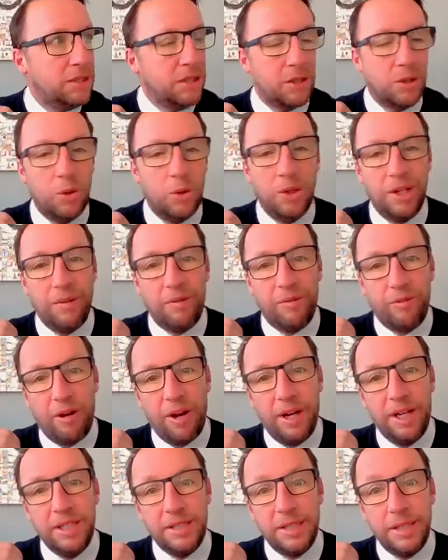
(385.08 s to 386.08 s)
to coin a
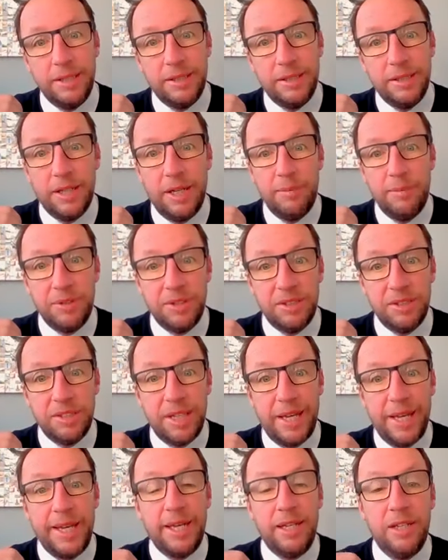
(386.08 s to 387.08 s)
phrase, in terms of
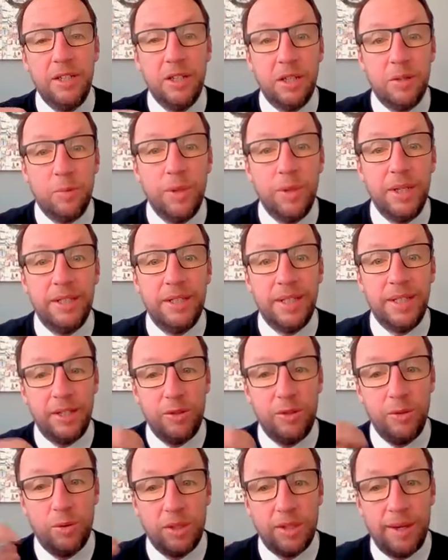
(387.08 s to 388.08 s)
saying, look, we
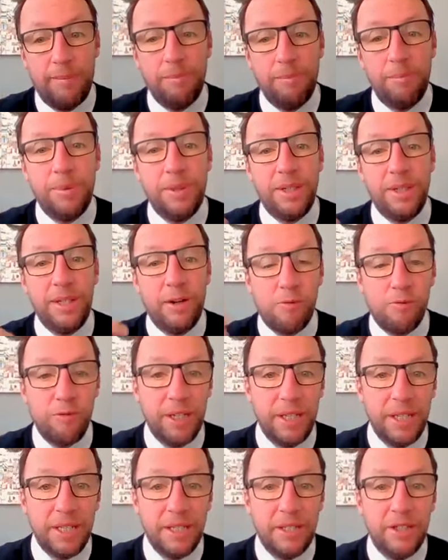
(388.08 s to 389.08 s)
think your company are
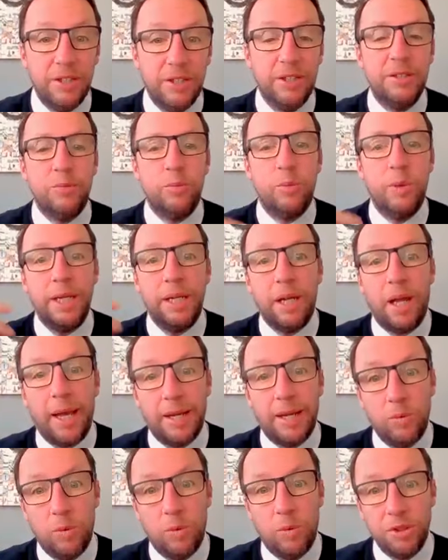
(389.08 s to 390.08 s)
really good. We
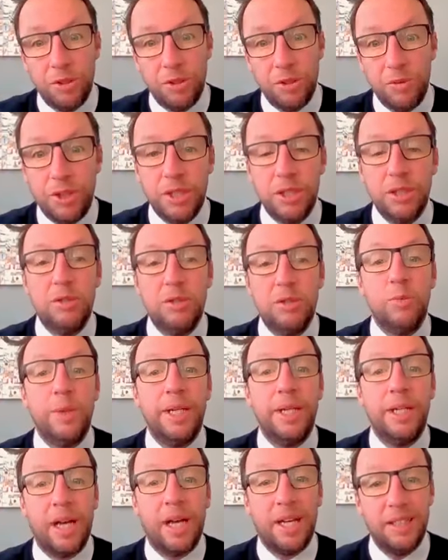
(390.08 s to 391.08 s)
like what you do.
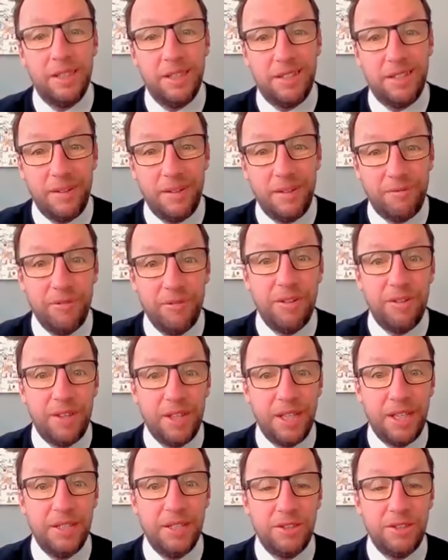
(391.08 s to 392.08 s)
We like the different
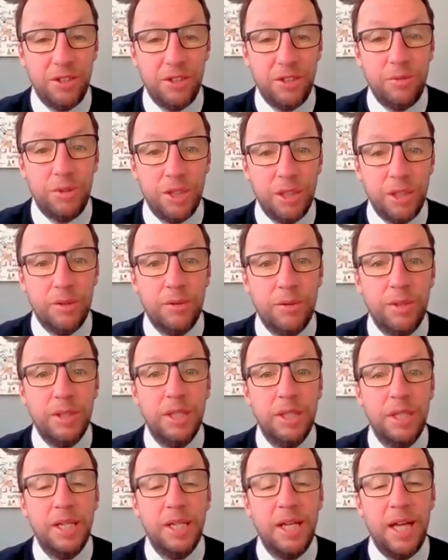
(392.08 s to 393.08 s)
things that you do.
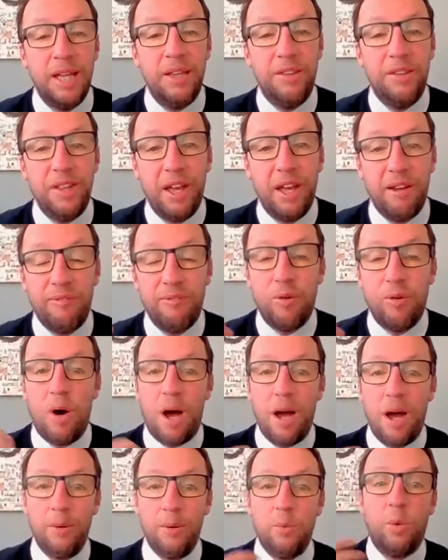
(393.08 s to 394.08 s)
And therefore,
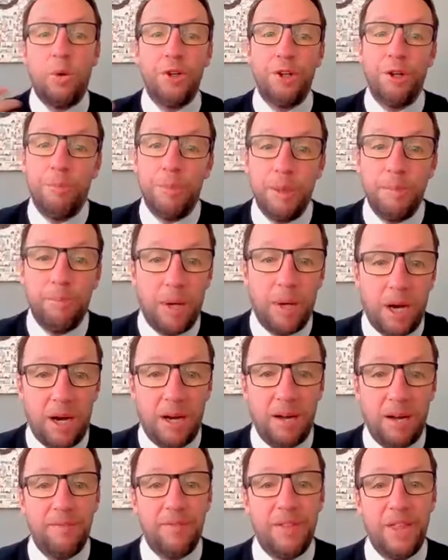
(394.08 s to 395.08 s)
I want to be
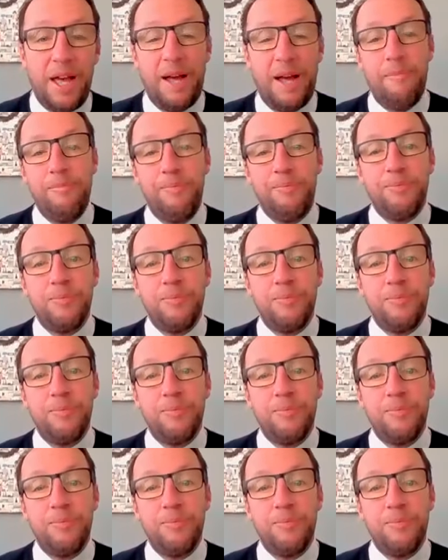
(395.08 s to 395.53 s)
part of that.